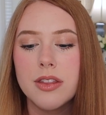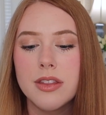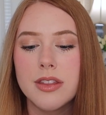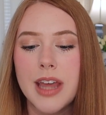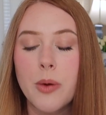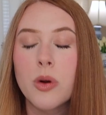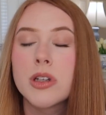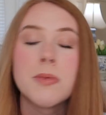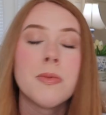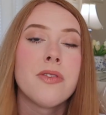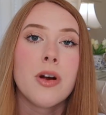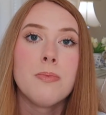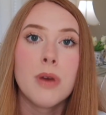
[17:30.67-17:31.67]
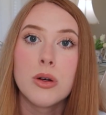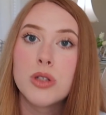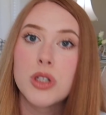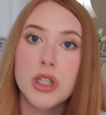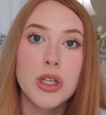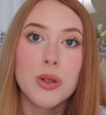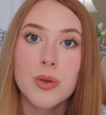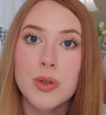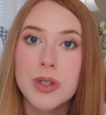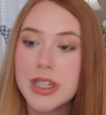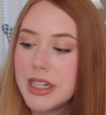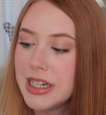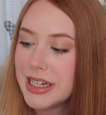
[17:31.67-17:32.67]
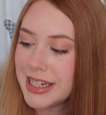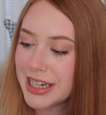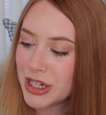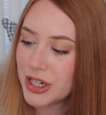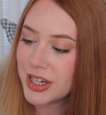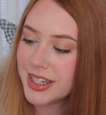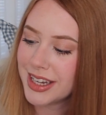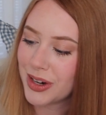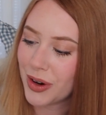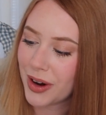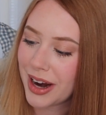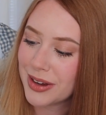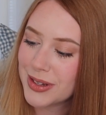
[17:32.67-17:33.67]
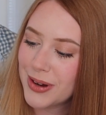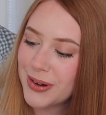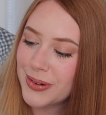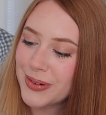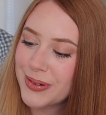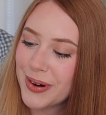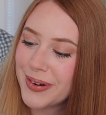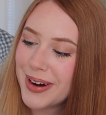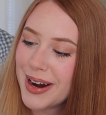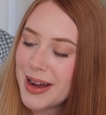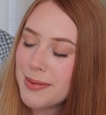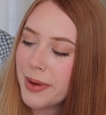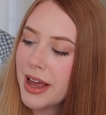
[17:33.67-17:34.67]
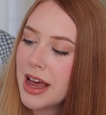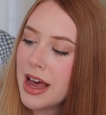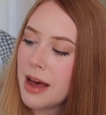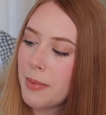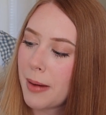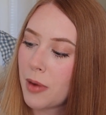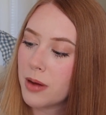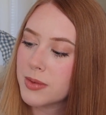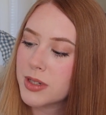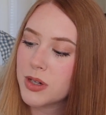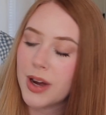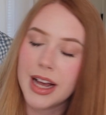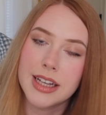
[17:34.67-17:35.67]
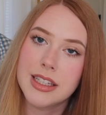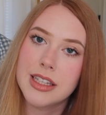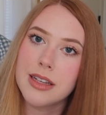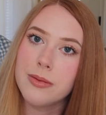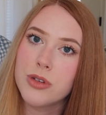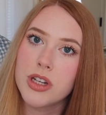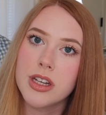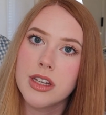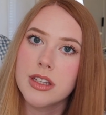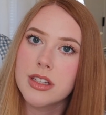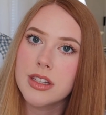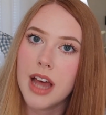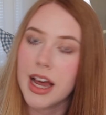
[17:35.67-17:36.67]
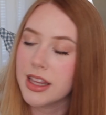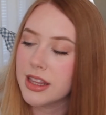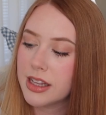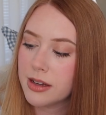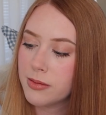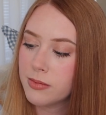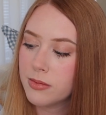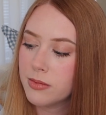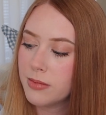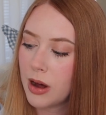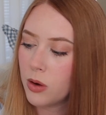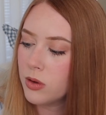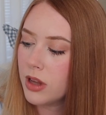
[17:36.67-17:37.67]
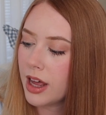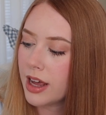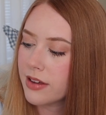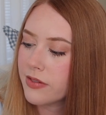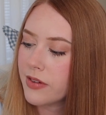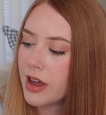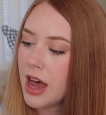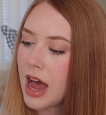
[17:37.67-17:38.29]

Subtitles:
They were some of our most used dishes in our household growing up. My mom still has them. She's had them my whole life.